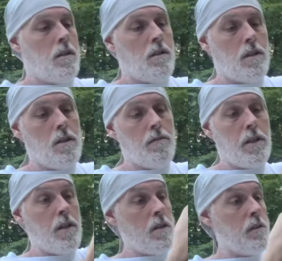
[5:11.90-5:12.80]
Over
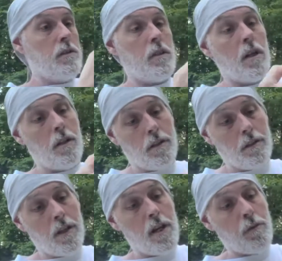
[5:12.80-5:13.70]
here is a
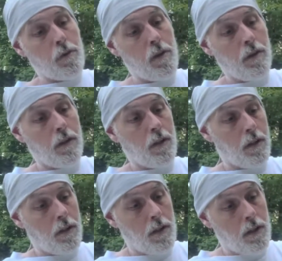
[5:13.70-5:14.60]
knife,
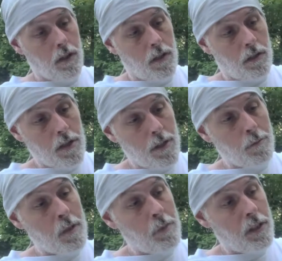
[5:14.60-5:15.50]

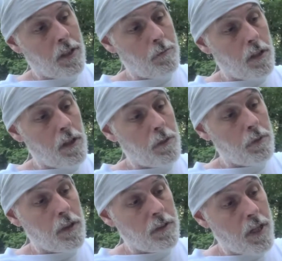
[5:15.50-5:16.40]
Leatherman because my
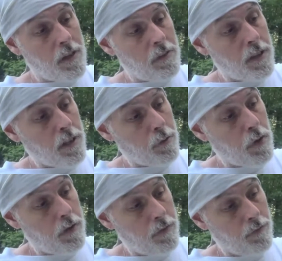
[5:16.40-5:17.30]
Leatherman doesn't have a knife.
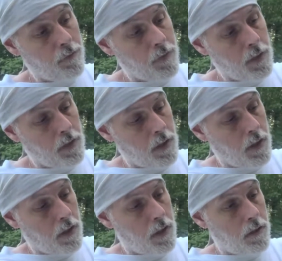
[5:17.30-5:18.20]

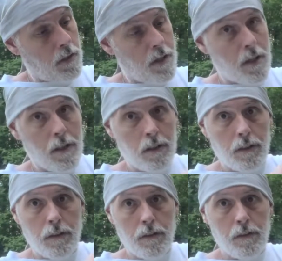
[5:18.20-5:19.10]

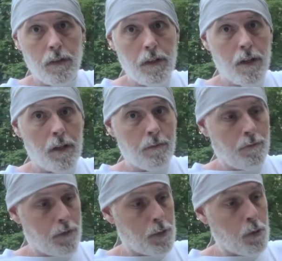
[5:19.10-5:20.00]
The
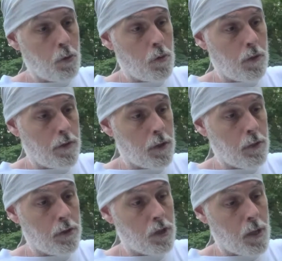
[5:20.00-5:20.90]

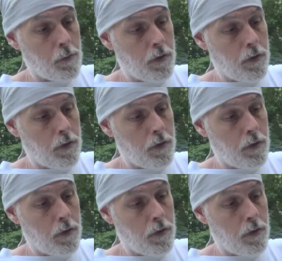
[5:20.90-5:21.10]
thermo drop